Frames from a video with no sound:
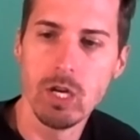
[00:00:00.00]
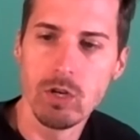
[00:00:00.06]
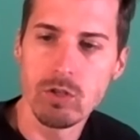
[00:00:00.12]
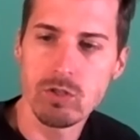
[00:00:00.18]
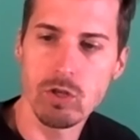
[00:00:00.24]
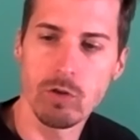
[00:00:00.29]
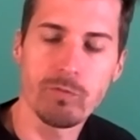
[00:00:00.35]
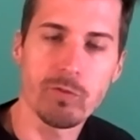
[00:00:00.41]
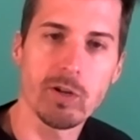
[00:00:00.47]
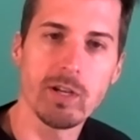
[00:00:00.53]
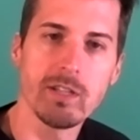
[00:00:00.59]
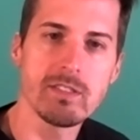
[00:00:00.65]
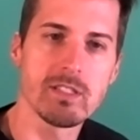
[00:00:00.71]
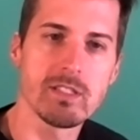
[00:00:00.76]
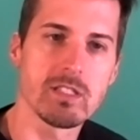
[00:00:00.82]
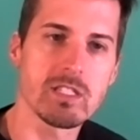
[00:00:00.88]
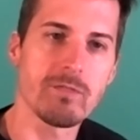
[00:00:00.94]
So for
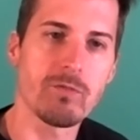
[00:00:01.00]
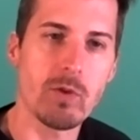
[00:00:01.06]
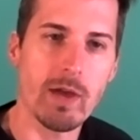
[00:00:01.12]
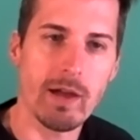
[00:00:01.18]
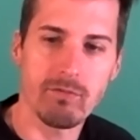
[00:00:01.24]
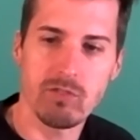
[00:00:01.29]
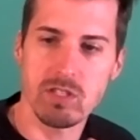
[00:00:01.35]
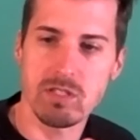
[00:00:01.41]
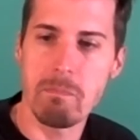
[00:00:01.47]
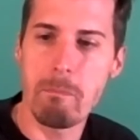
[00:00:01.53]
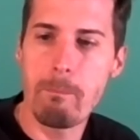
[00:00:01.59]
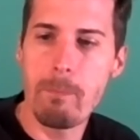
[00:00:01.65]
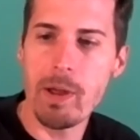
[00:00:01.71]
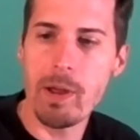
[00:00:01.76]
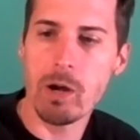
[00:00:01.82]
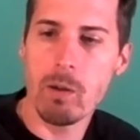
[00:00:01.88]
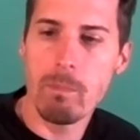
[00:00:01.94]
instance, if you have this
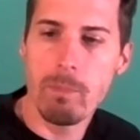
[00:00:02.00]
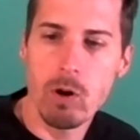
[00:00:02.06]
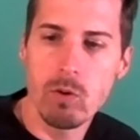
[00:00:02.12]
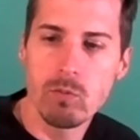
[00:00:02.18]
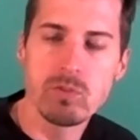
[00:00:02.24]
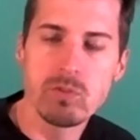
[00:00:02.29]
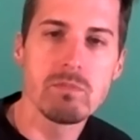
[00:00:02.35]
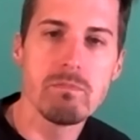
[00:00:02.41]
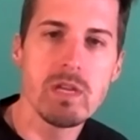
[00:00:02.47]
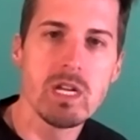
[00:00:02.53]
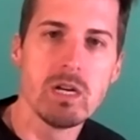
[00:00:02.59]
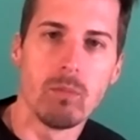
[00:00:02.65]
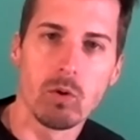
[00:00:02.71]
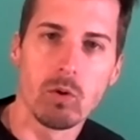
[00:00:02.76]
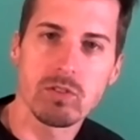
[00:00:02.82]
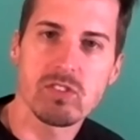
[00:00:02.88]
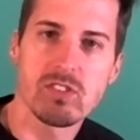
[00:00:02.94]
bare bones
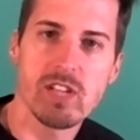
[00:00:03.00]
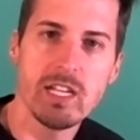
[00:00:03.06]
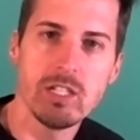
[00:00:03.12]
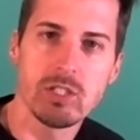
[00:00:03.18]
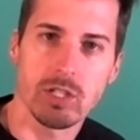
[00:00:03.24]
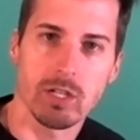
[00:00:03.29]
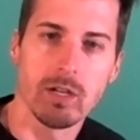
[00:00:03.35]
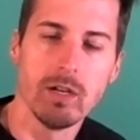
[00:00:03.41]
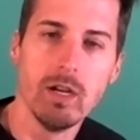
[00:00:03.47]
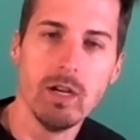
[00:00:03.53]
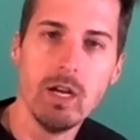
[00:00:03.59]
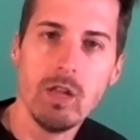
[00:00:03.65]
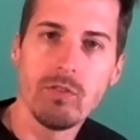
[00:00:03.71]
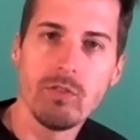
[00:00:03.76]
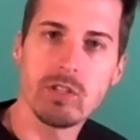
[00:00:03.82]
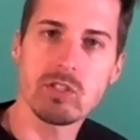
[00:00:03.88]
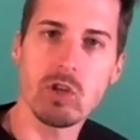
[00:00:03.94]
minimal stager
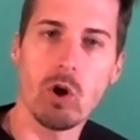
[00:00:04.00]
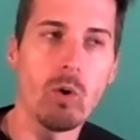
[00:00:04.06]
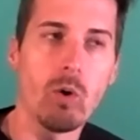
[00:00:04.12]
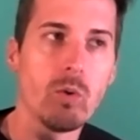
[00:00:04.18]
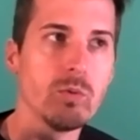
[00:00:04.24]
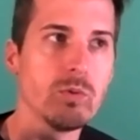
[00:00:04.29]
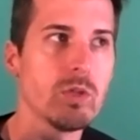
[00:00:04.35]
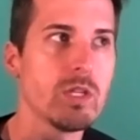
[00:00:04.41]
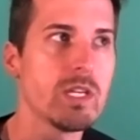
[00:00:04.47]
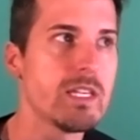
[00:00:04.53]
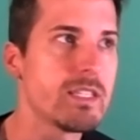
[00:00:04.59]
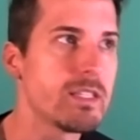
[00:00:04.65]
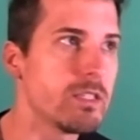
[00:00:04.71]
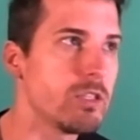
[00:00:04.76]
that's only,